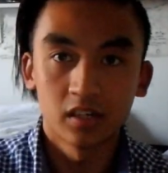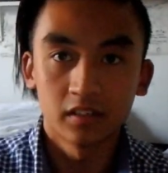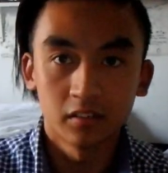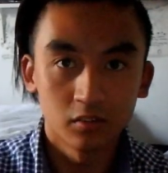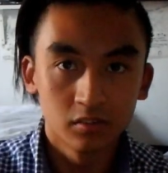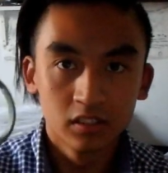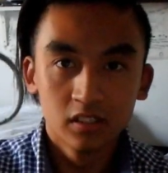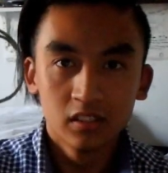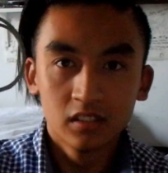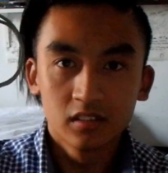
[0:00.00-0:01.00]
got, you know,
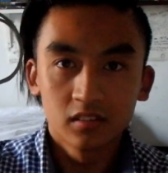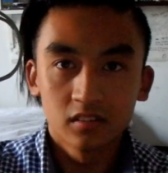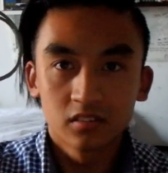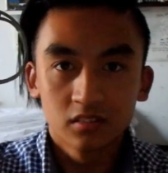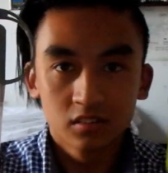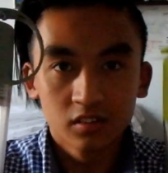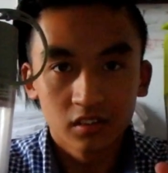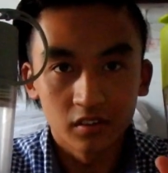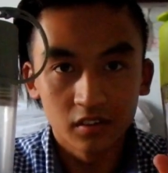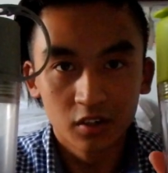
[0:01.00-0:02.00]

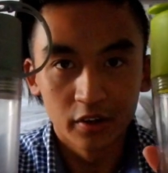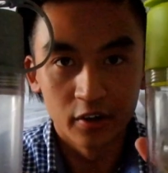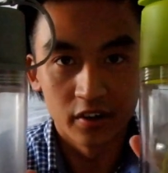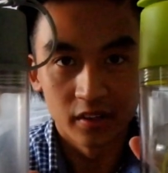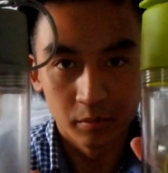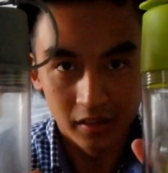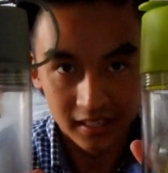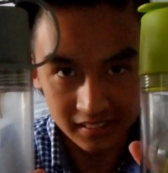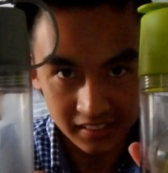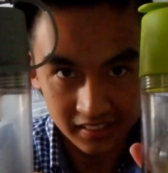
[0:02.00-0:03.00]
the clarity of the
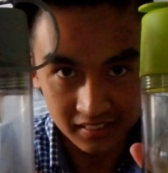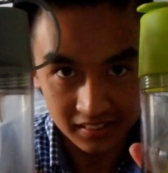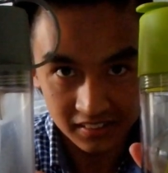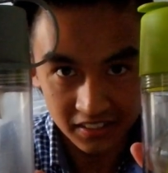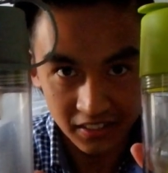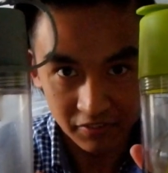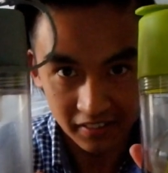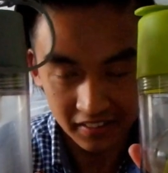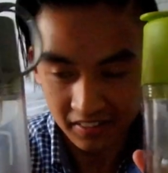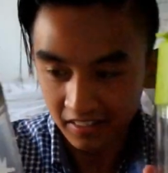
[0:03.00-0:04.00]
plastic is
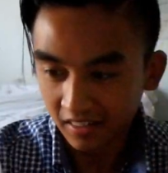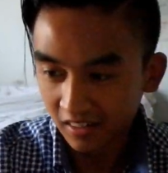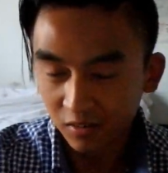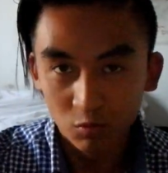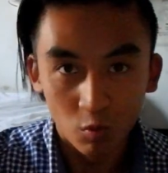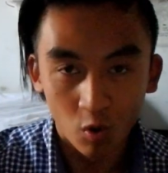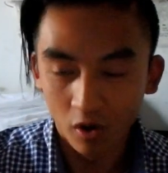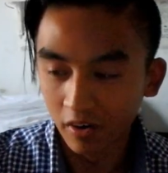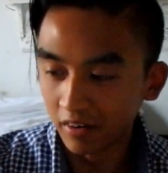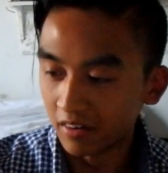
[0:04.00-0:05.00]
significantly uh,
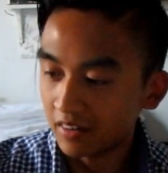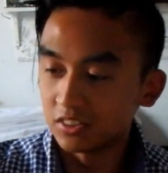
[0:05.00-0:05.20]
worn.